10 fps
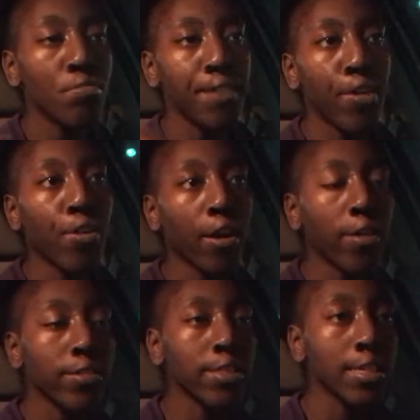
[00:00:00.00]
metal
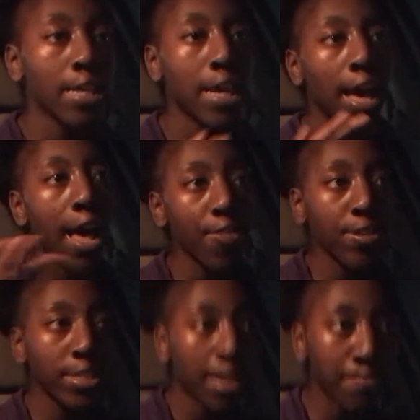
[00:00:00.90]
carts at
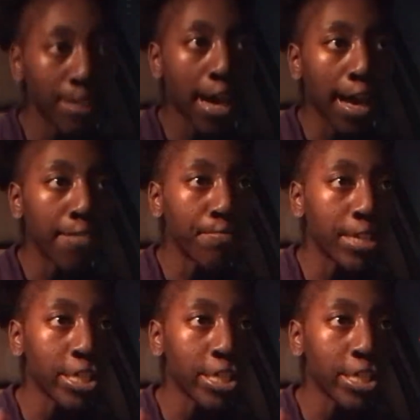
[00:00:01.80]
the same time